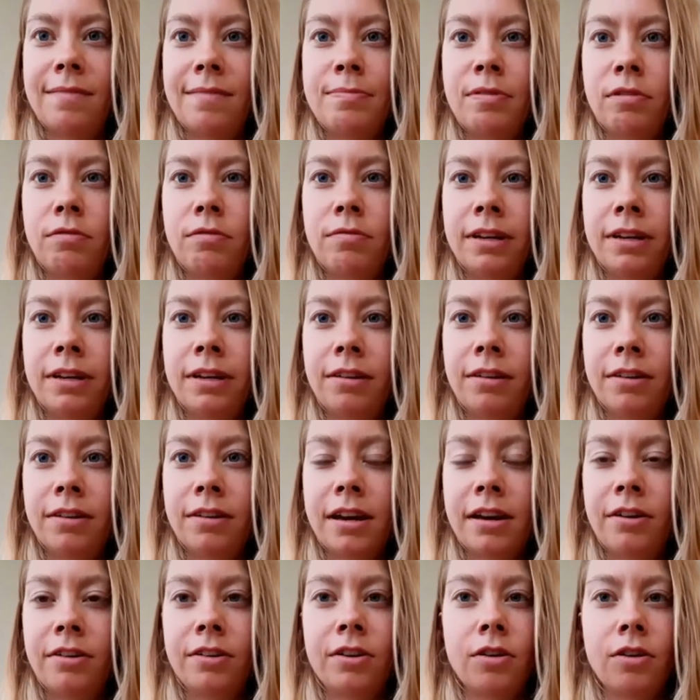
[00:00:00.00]
people would look
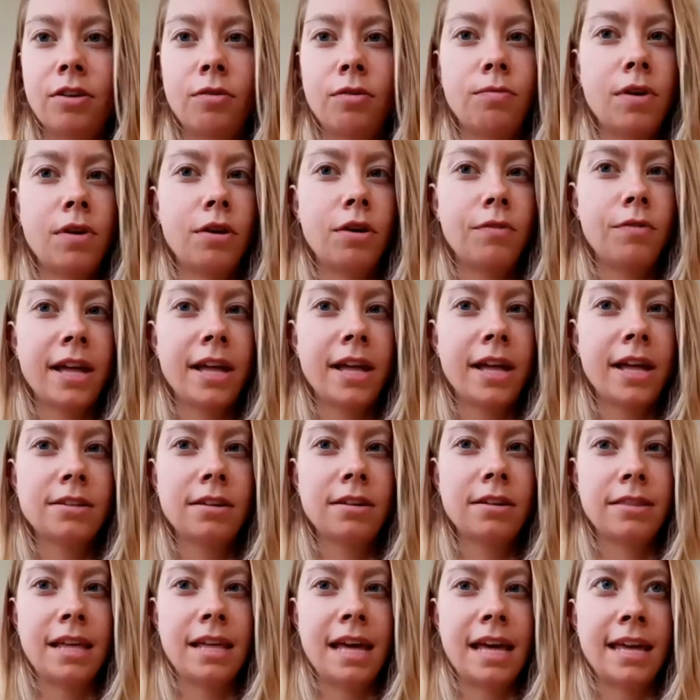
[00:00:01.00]
at her and go, Whoa, that's
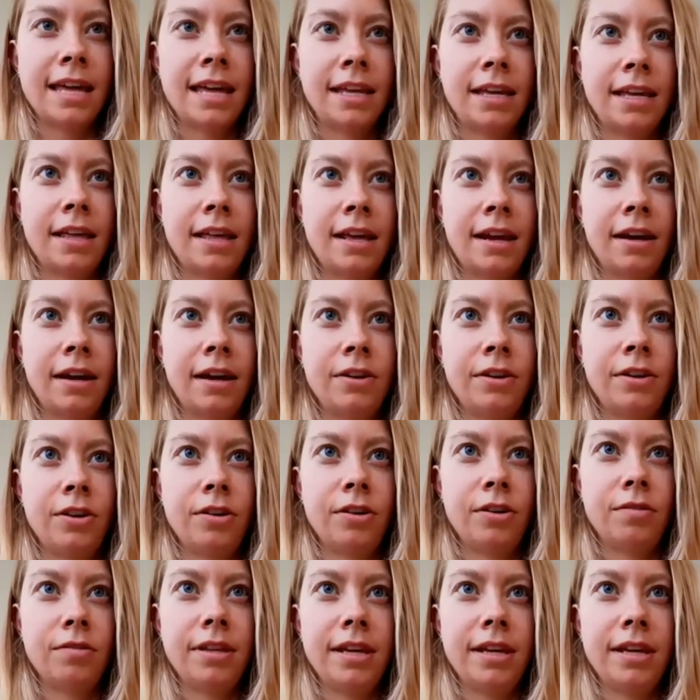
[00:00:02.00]
not the Annie that I know.